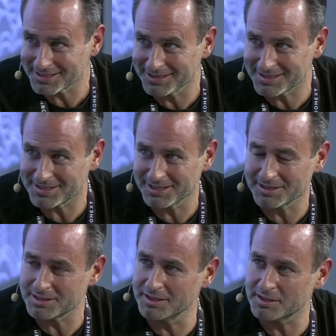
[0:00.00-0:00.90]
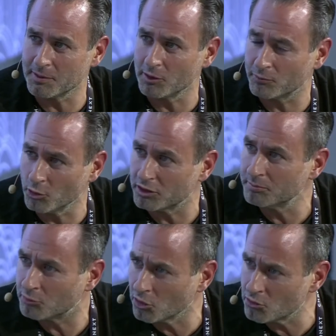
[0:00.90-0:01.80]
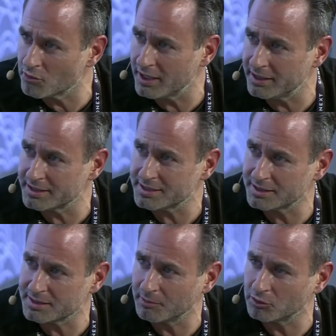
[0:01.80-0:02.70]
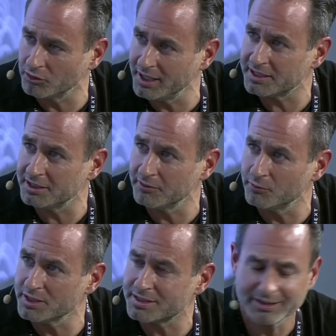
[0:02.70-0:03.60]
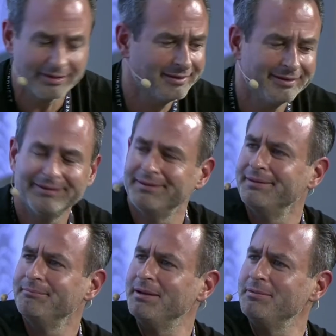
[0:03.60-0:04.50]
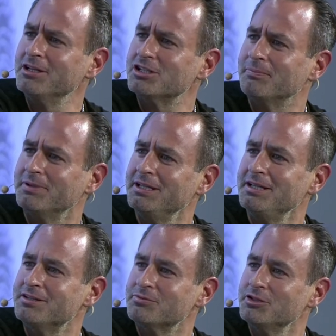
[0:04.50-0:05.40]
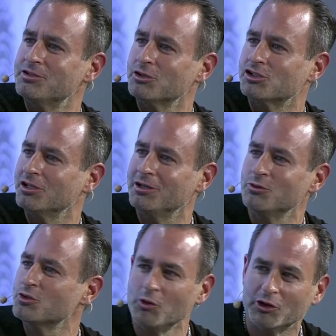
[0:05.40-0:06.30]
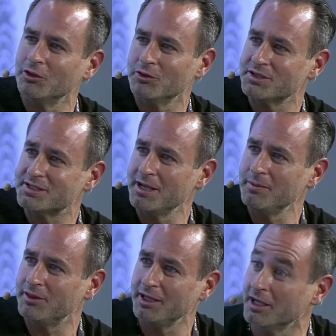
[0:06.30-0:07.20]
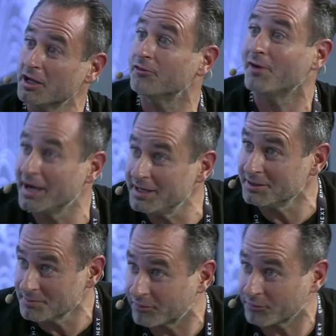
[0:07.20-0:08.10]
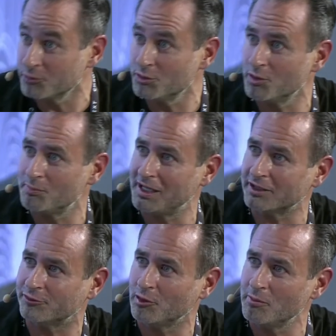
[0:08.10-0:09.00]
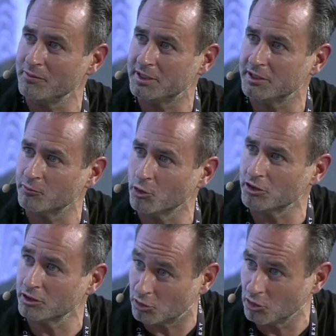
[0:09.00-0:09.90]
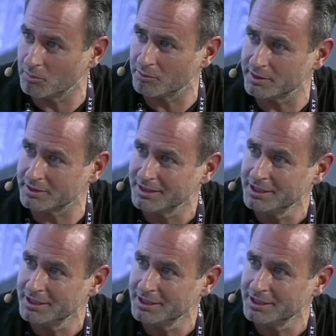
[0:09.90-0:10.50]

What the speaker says: it's about work in progress, it's about connecting with maybe a Japanese researcher who's working on the same thing, and I find him through your platform, and we can work and collaborate